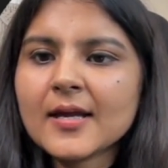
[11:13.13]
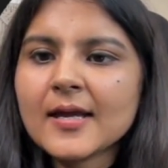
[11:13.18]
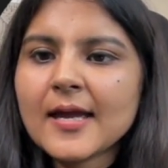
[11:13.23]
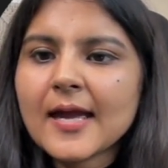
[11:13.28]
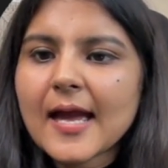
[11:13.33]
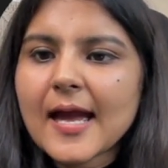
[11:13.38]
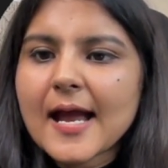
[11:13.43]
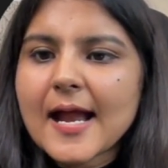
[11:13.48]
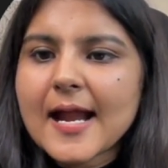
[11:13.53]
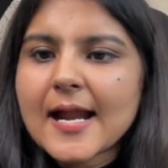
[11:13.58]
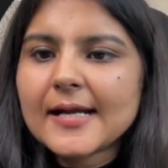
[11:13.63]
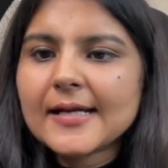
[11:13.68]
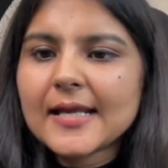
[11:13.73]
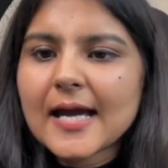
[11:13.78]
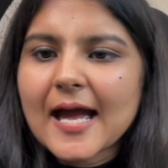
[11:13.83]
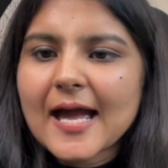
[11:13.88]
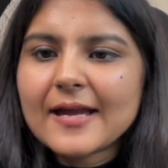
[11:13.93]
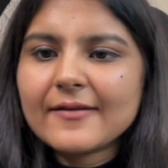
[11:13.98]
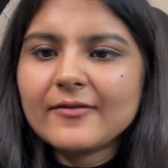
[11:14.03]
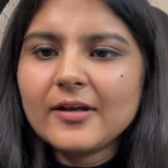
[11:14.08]
And
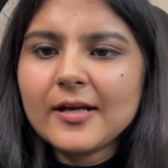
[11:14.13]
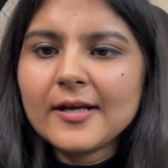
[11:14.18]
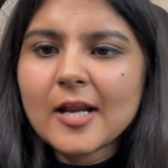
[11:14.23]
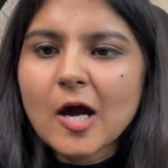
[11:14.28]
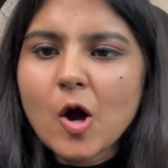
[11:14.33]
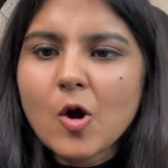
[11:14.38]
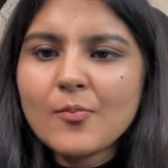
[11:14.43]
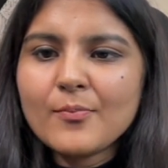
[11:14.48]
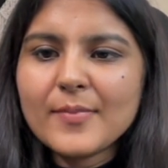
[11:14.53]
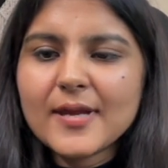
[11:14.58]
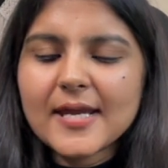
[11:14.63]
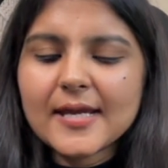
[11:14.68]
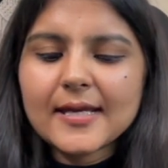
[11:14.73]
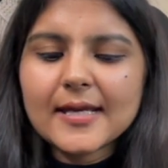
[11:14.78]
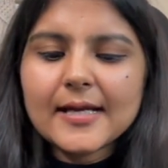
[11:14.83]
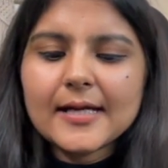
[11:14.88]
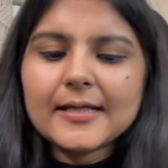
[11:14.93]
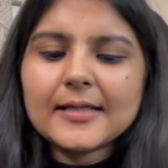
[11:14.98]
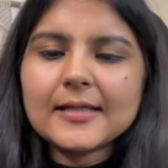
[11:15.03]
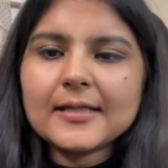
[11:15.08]
I will now
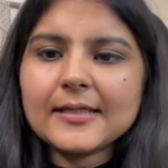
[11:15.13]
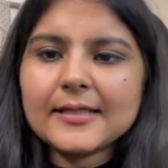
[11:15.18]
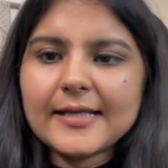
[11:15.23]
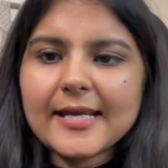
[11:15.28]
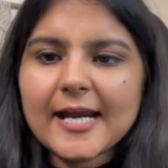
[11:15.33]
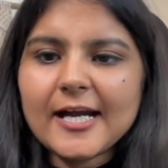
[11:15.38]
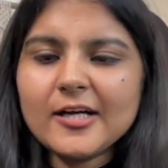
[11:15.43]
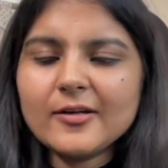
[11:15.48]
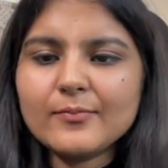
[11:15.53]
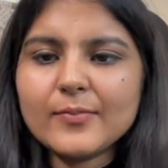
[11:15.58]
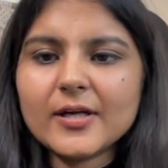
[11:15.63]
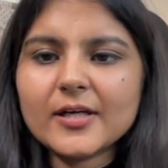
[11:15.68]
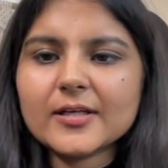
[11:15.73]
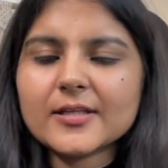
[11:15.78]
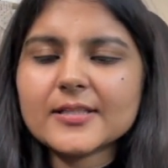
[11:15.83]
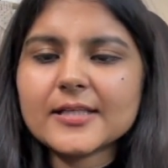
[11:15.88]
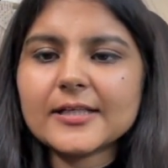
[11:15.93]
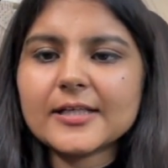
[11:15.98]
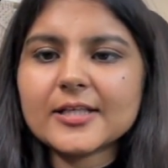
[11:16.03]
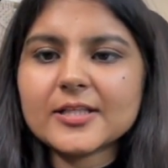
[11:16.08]
make it get,
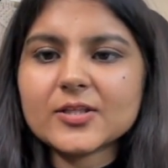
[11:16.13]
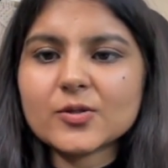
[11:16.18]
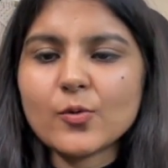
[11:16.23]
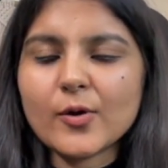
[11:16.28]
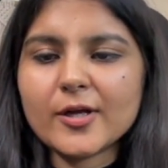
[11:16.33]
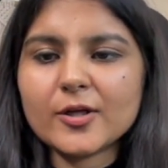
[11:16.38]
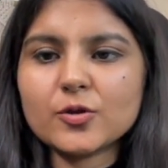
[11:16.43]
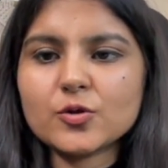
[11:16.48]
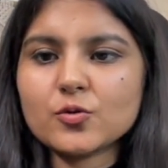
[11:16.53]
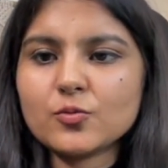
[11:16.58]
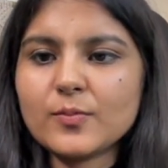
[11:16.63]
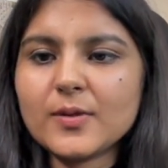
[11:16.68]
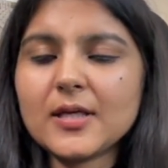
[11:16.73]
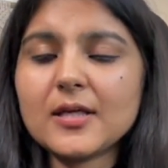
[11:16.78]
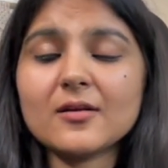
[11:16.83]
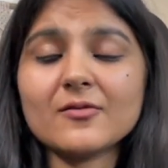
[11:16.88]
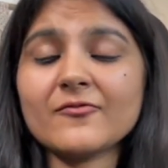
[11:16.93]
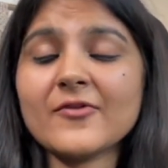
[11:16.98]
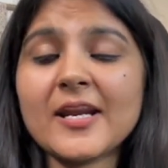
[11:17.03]
because it is going to be,